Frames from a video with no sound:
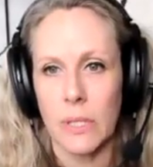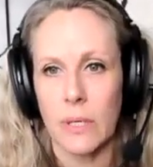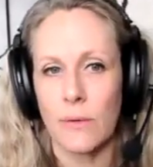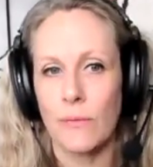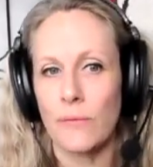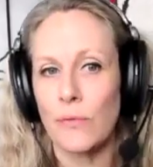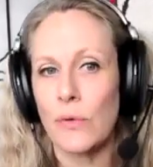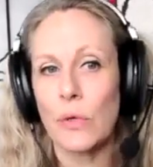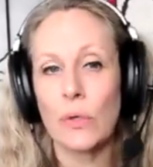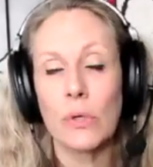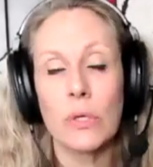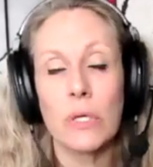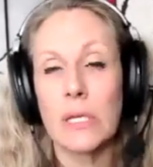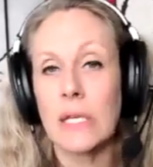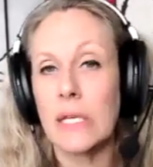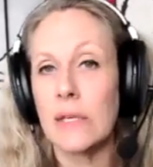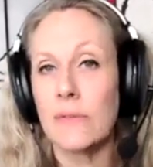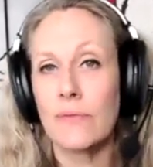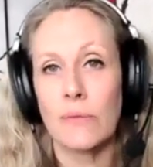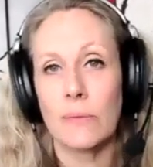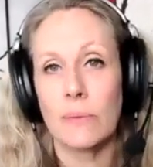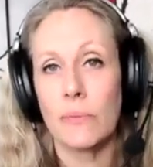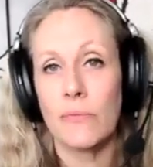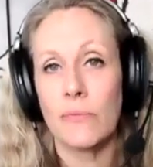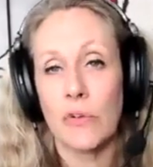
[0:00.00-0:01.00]
very
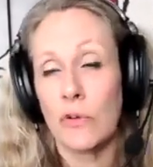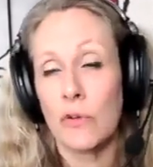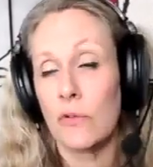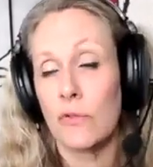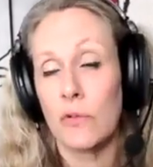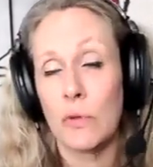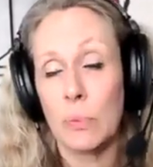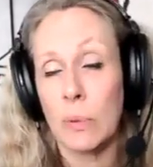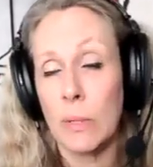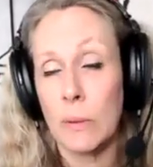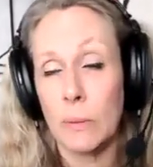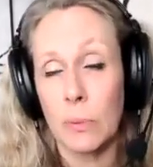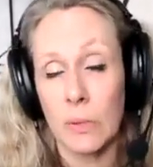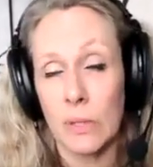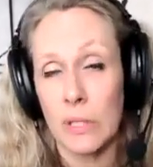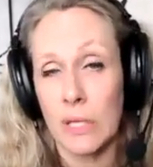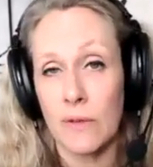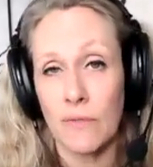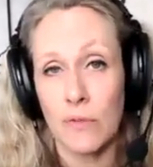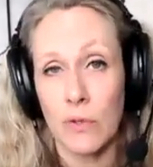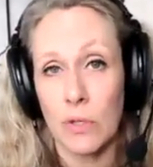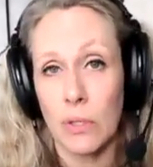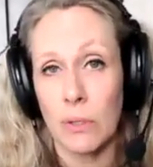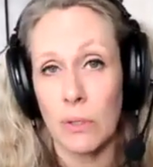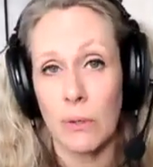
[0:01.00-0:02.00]
few people
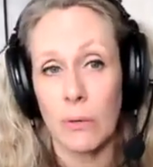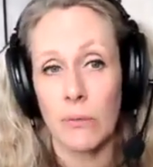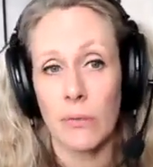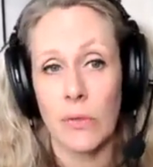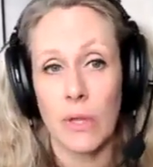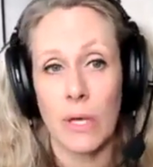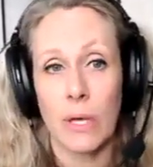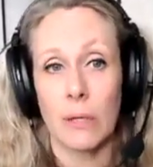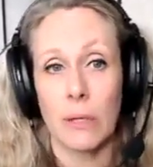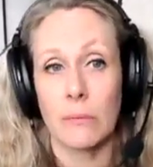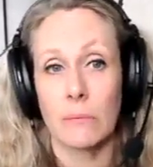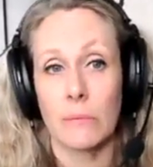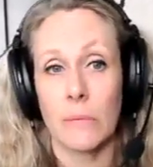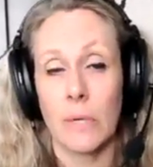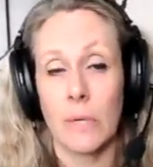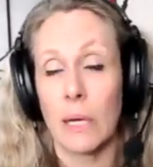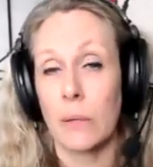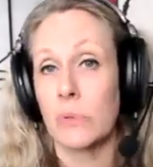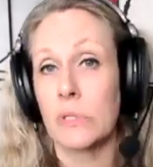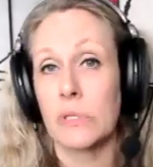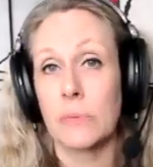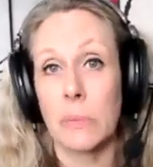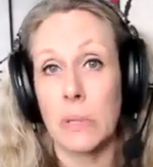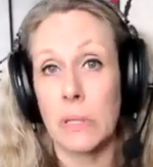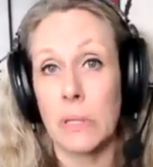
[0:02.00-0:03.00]
even know that I
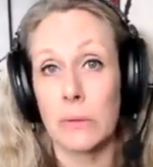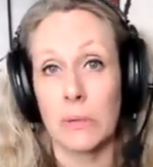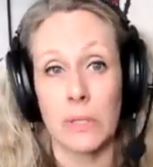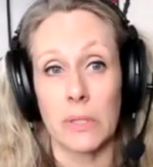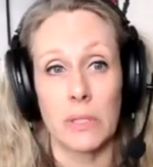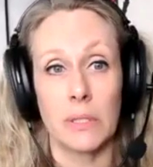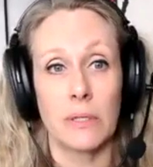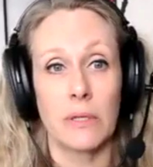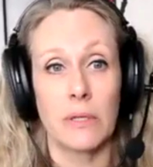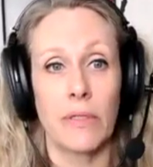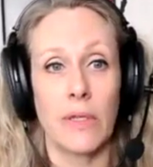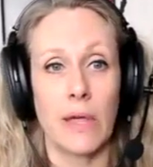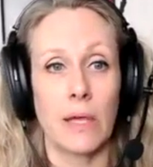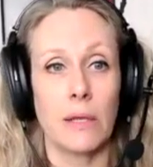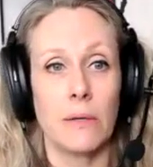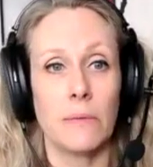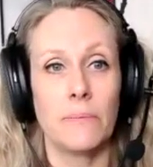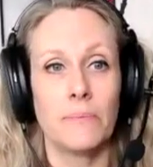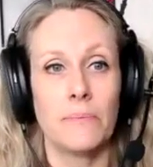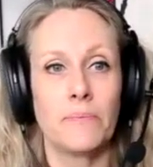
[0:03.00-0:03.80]
was married then.